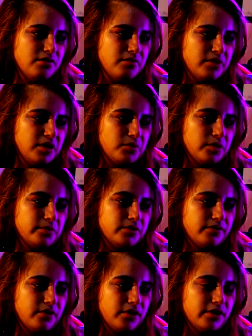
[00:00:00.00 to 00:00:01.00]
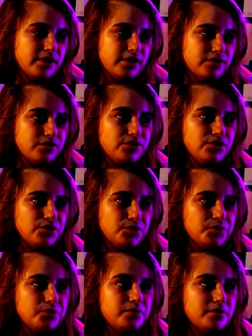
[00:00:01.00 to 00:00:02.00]
the main purpose of art is
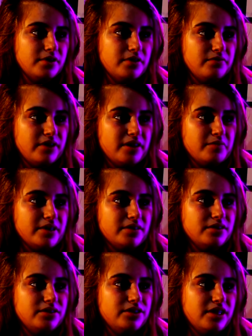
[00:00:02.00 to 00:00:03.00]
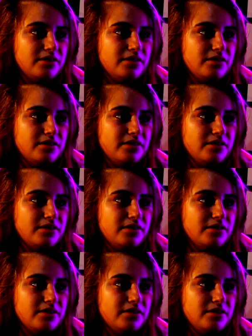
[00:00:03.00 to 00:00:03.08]
to convey the message,